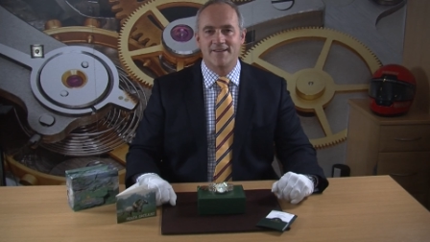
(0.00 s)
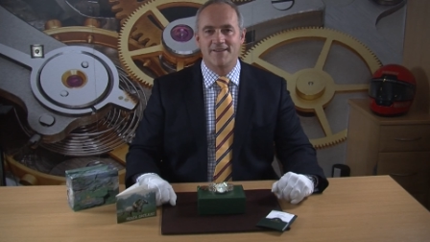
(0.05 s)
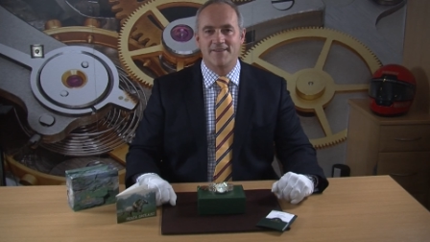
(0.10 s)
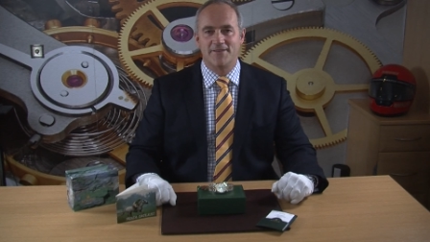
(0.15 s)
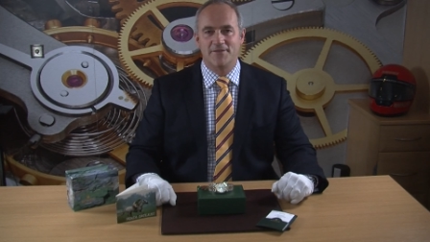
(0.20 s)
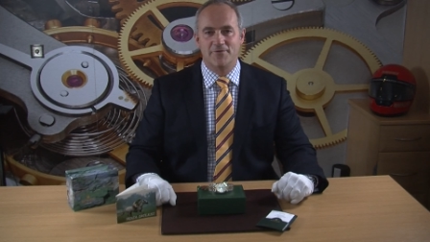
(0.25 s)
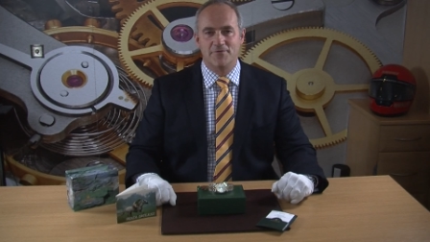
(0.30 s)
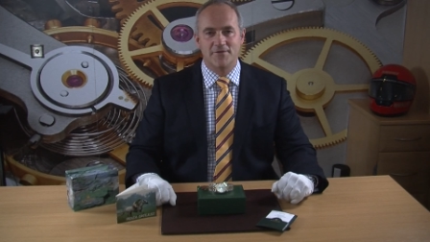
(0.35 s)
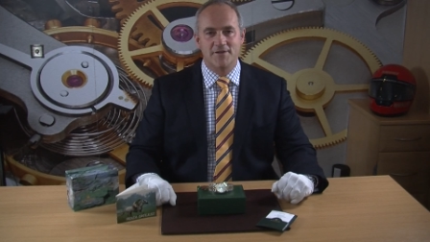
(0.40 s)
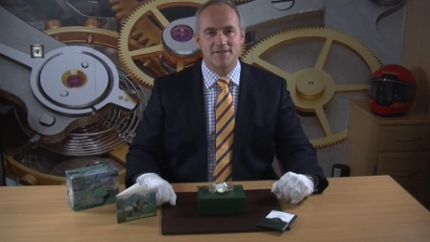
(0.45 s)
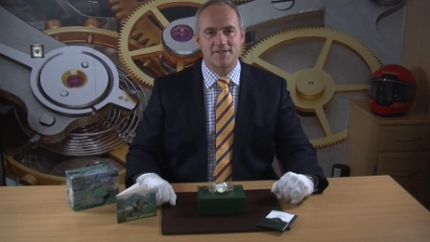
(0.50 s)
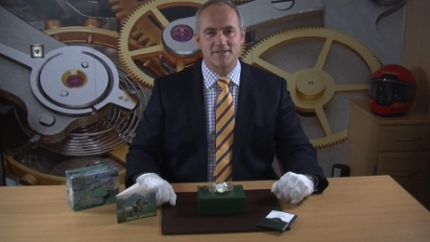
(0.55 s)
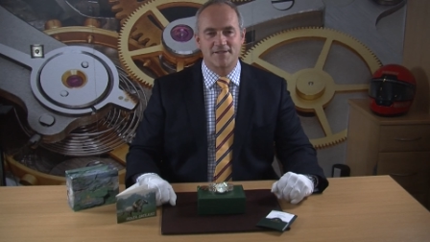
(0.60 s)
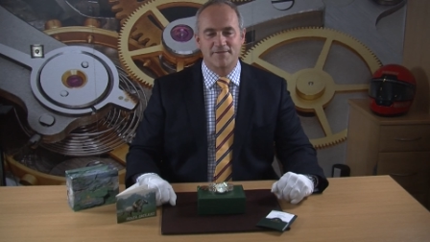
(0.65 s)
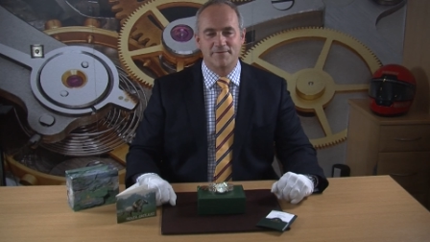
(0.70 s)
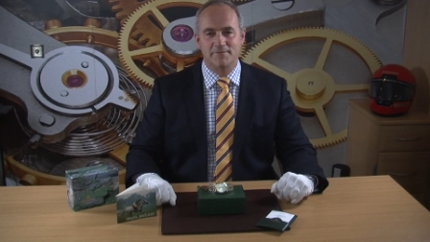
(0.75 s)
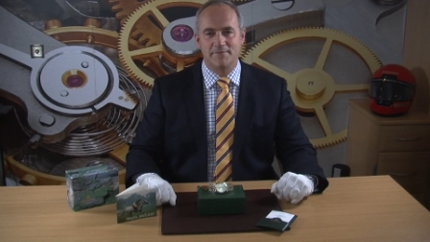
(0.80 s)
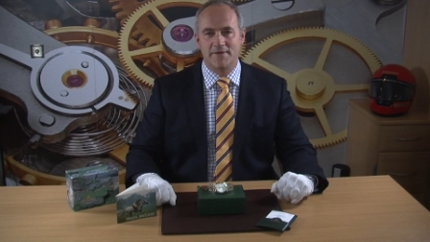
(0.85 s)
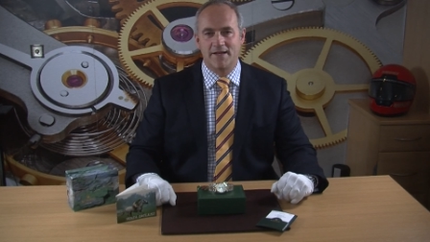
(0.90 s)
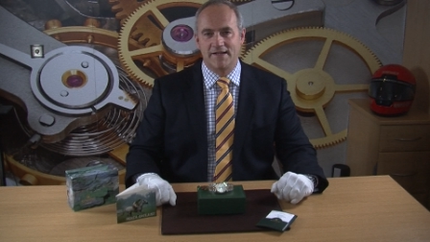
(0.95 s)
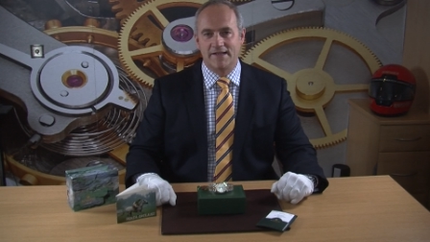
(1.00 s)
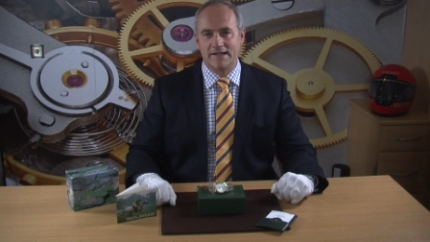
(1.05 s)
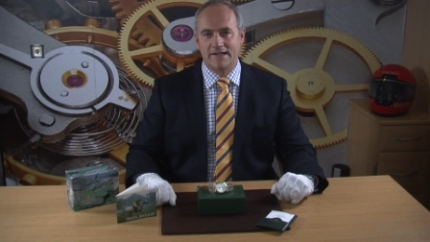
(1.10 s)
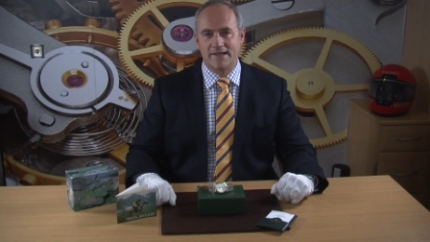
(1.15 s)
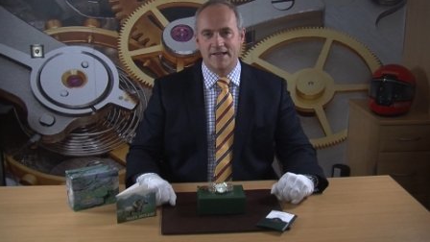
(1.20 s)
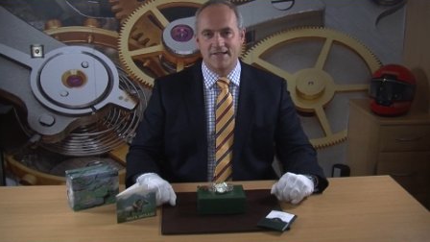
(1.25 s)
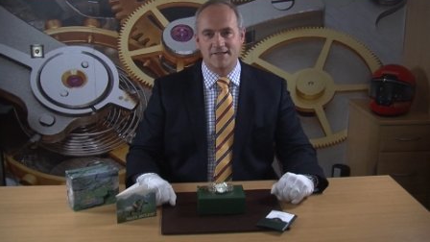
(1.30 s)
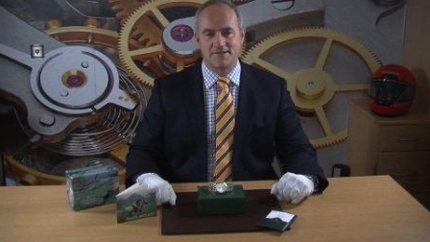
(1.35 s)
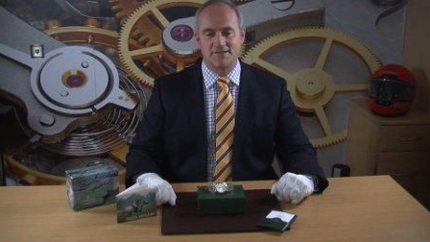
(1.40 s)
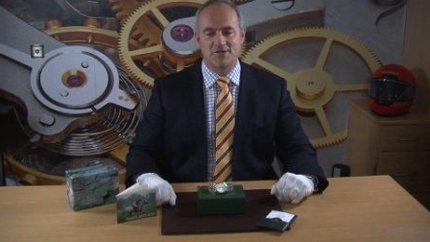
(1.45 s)
the wrists of many
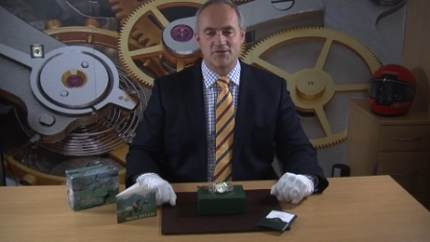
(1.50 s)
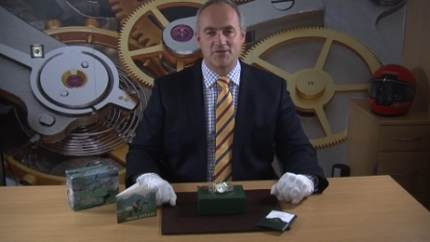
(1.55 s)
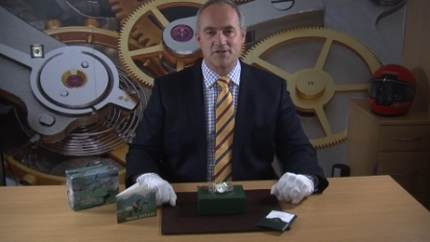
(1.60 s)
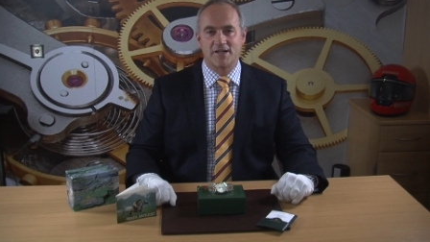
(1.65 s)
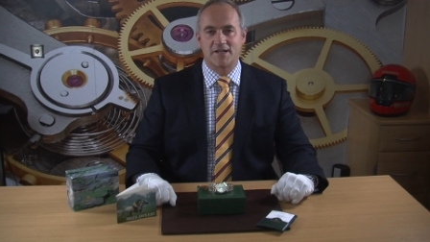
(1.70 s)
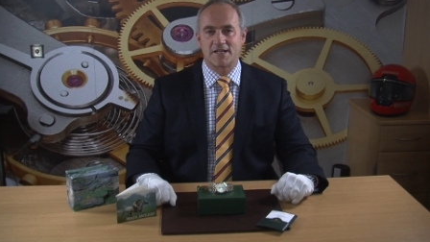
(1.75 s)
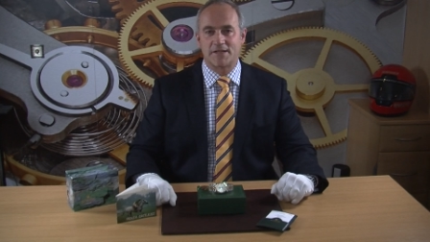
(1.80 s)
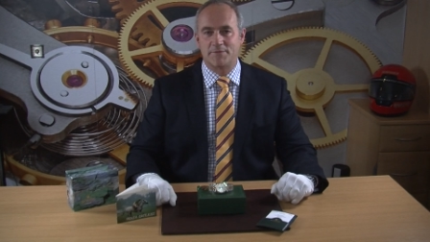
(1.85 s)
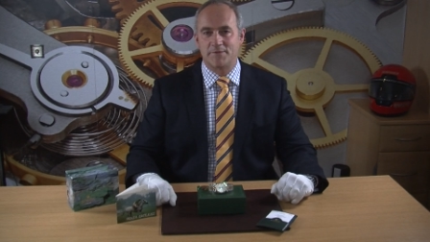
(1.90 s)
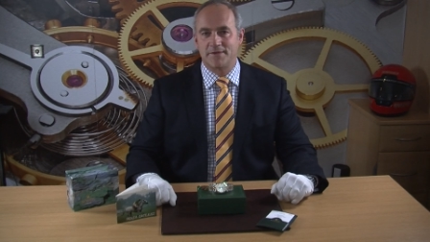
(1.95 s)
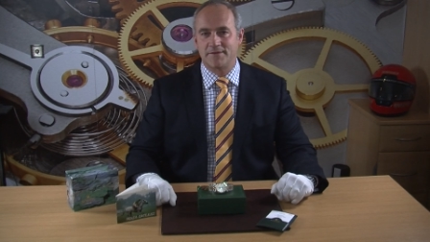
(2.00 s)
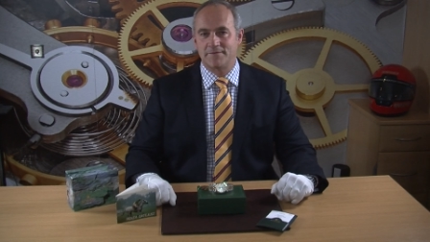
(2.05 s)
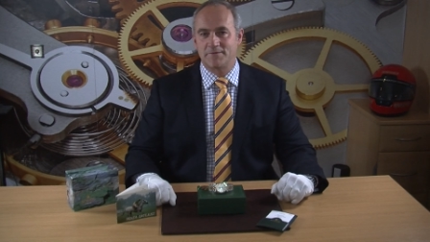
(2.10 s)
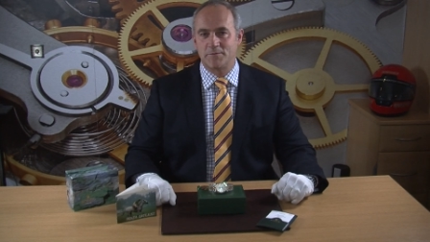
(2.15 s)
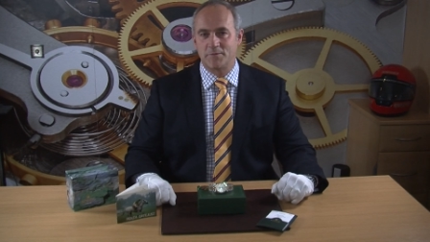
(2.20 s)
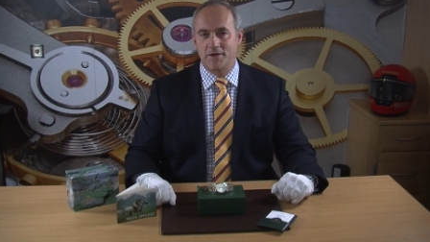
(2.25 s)
ladies and gentlemen,